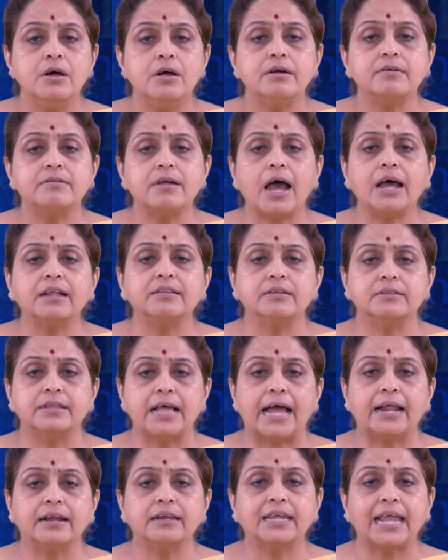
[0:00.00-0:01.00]
rather
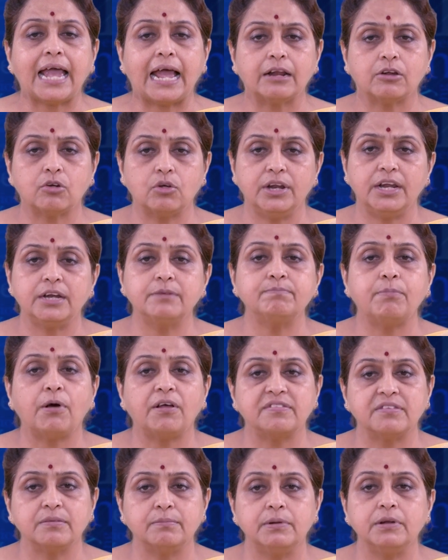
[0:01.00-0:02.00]
than calculate
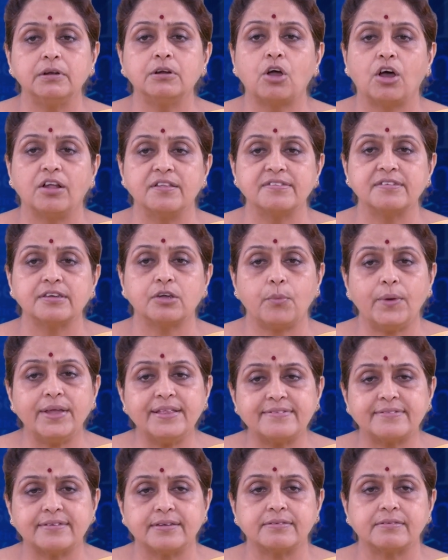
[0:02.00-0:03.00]
possible
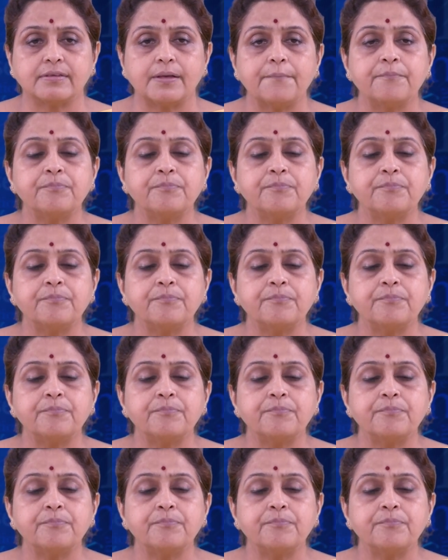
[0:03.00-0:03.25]
consequences.